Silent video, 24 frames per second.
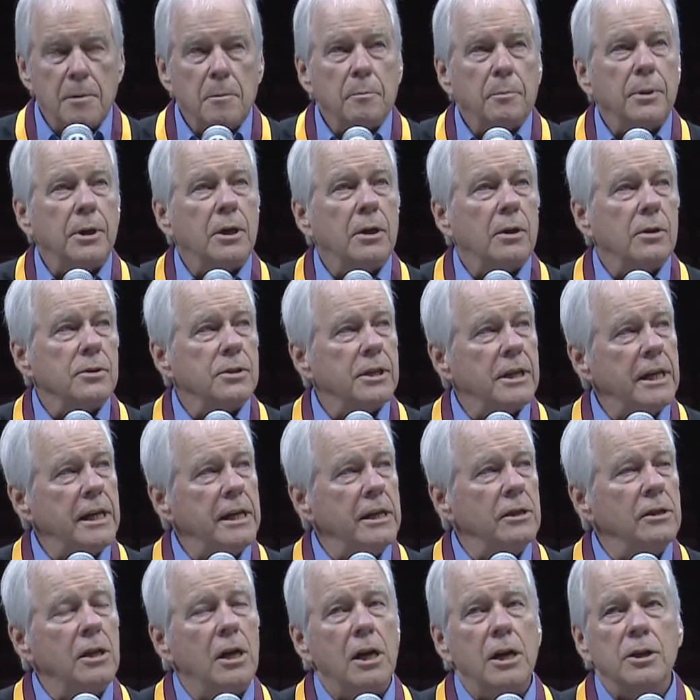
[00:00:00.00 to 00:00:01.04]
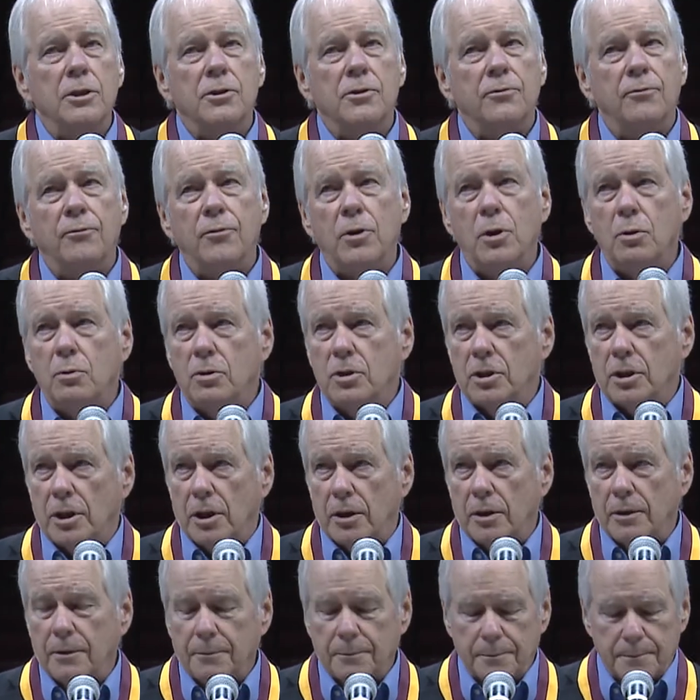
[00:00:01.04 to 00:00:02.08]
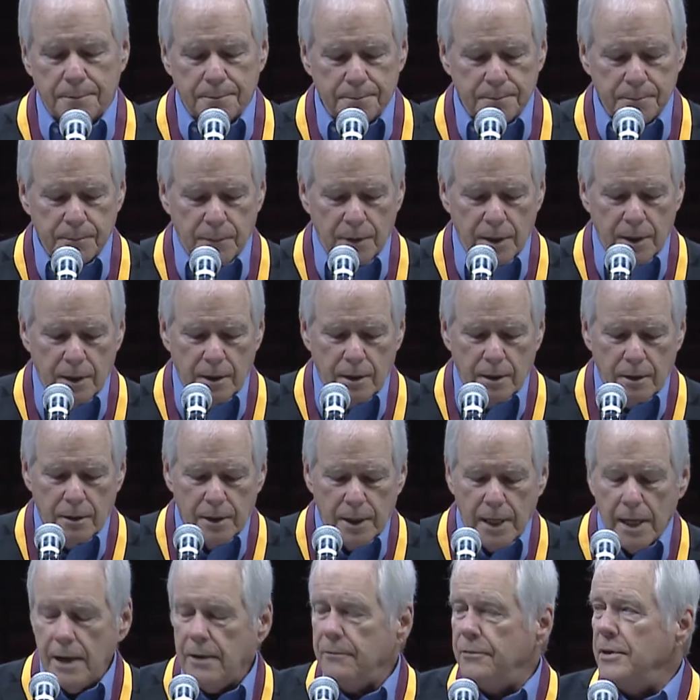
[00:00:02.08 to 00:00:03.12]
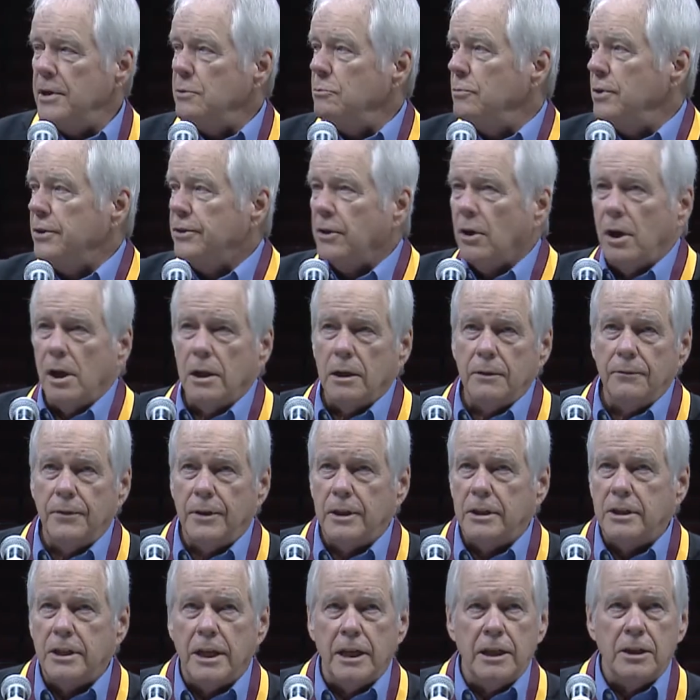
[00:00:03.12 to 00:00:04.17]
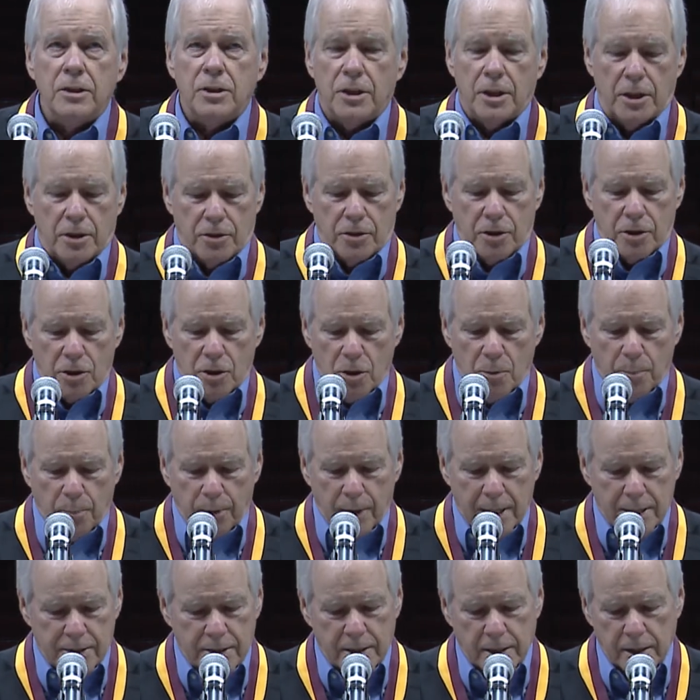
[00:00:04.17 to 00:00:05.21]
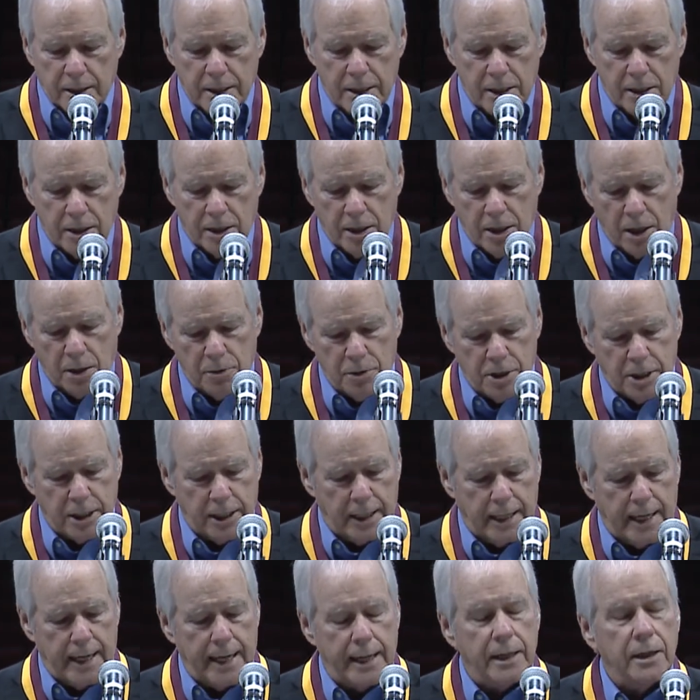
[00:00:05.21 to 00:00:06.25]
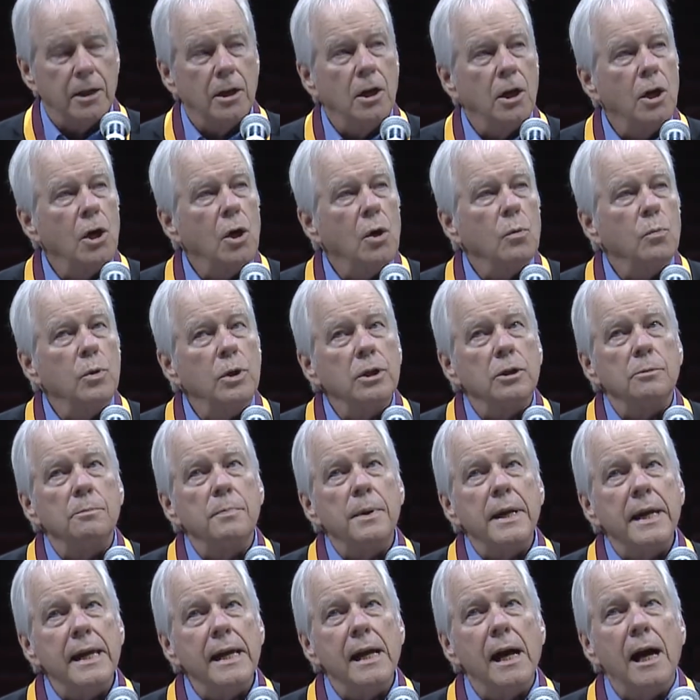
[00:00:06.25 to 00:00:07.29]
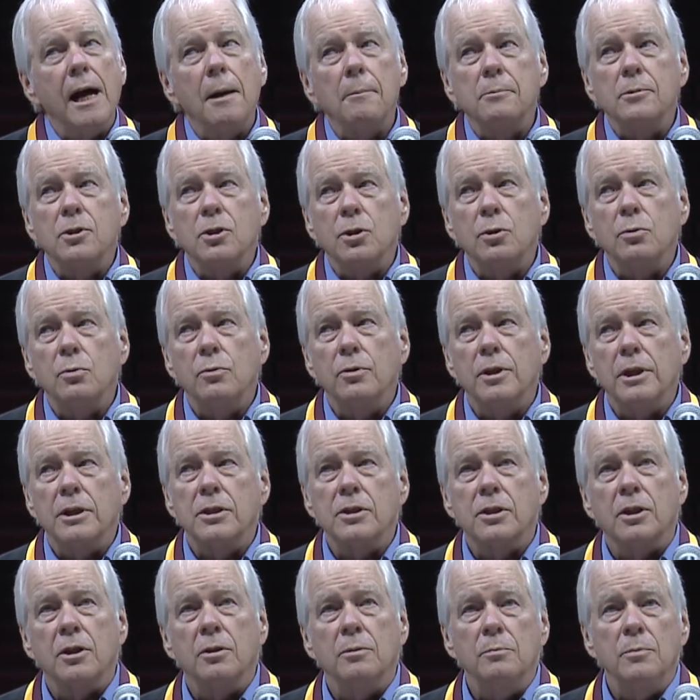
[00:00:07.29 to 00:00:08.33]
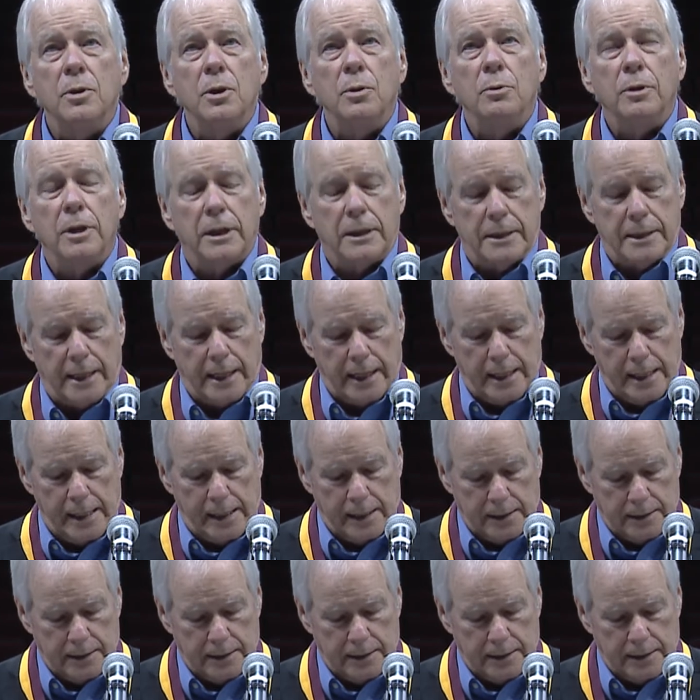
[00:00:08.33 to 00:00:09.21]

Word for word: Because Elon's future, even with all of the tensions that you presently negotiate, will be up to this community